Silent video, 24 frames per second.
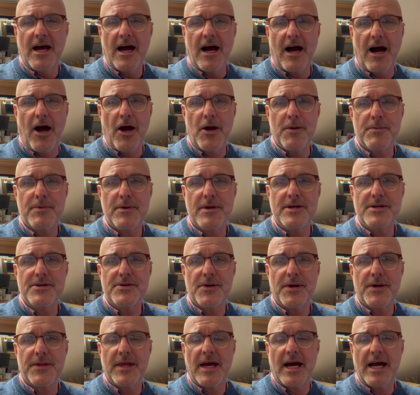I hope you
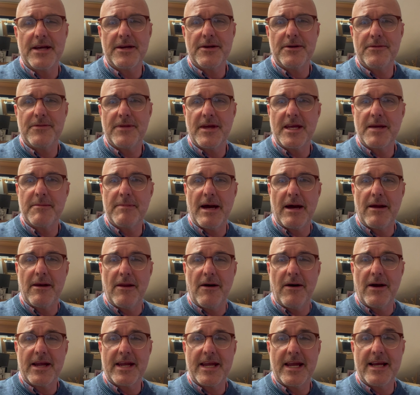enjoyed that. Do think about
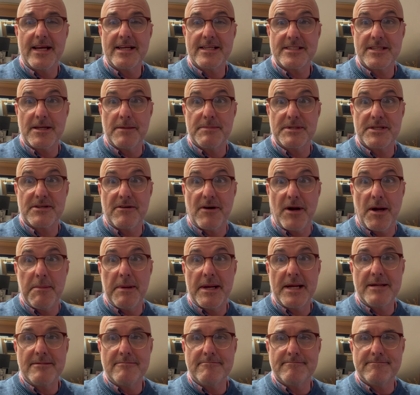liking,
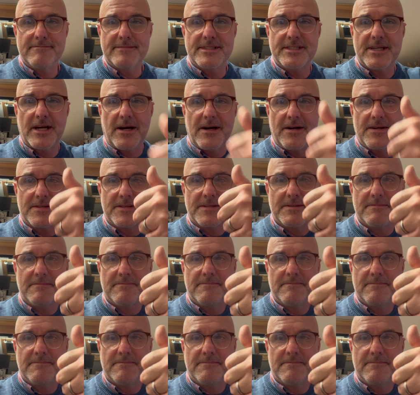subscribing. Muchas.